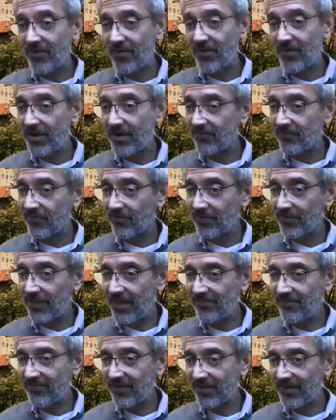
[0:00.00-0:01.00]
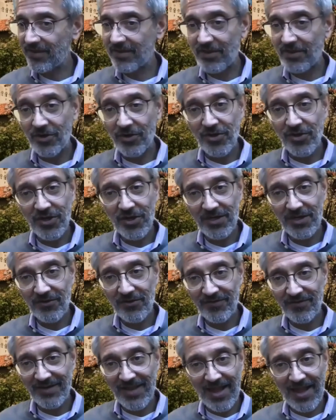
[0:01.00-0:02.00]
So LASIK, you know, you can just
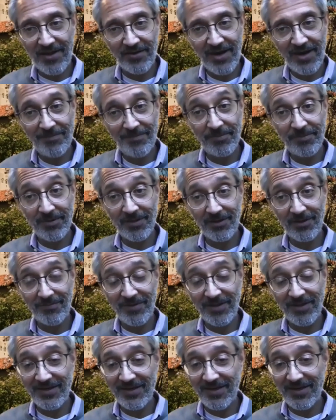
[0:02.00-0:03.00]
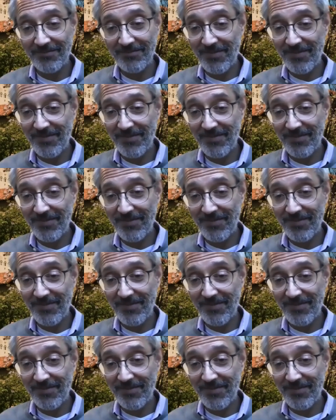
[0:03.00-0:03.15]
dial it up a little bit and get